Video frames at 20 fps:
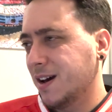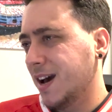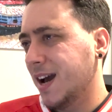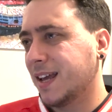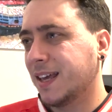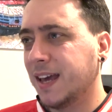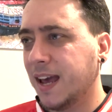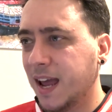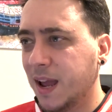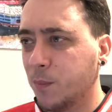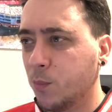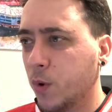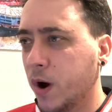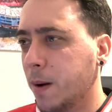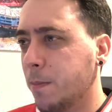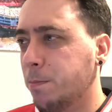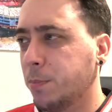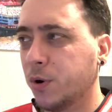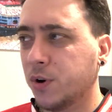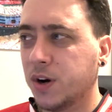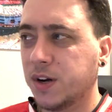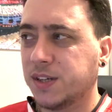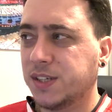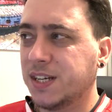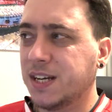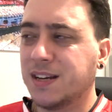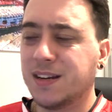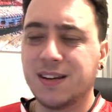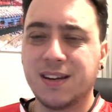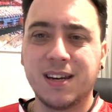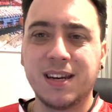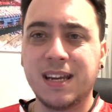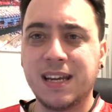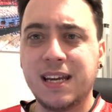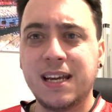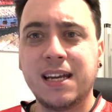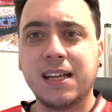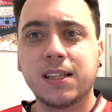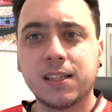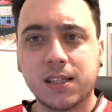a game where Borough didn't
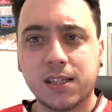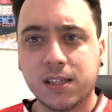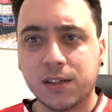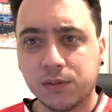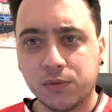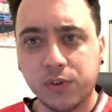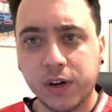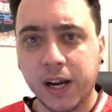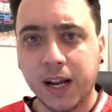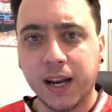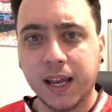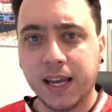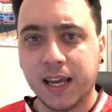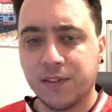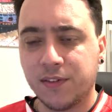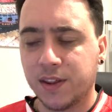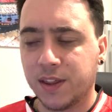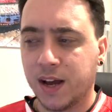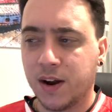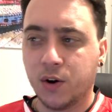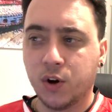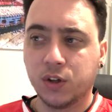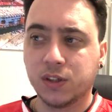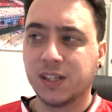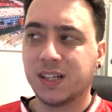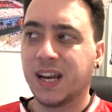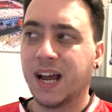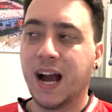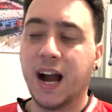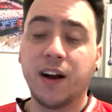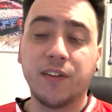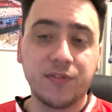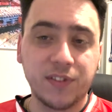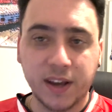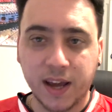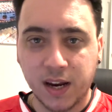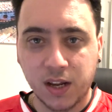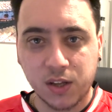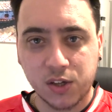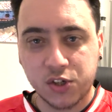need to really give it their all, didn't have to
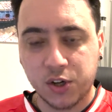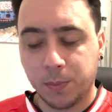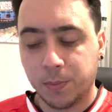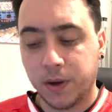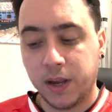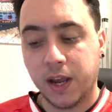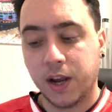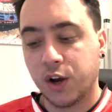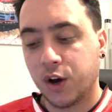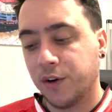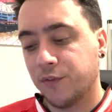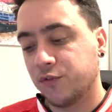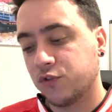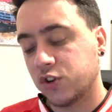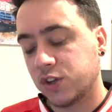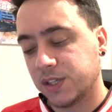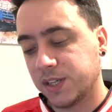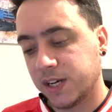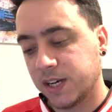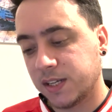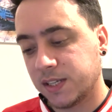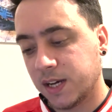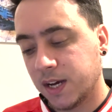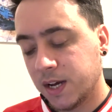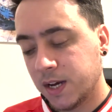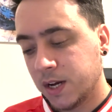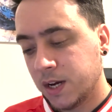get it at top gear. Coventry did.